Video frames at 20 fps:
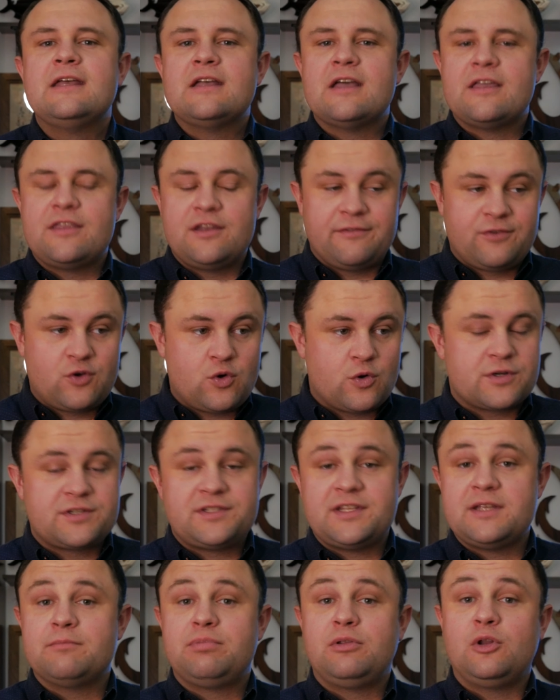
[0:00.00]
And then of course
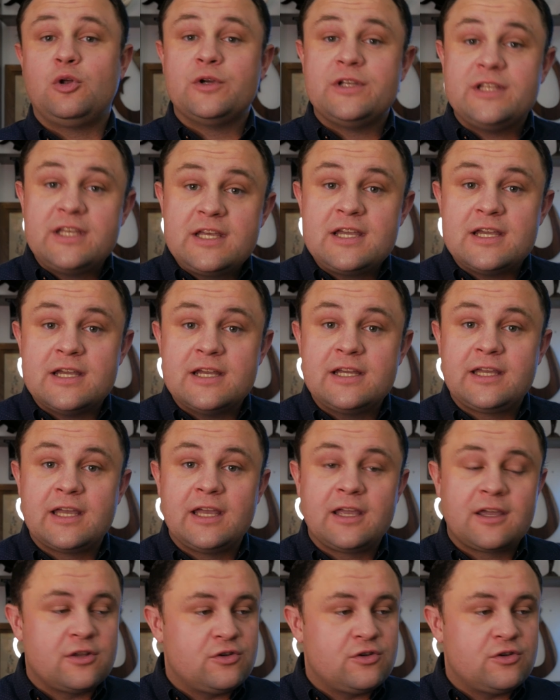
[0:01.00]
the employee can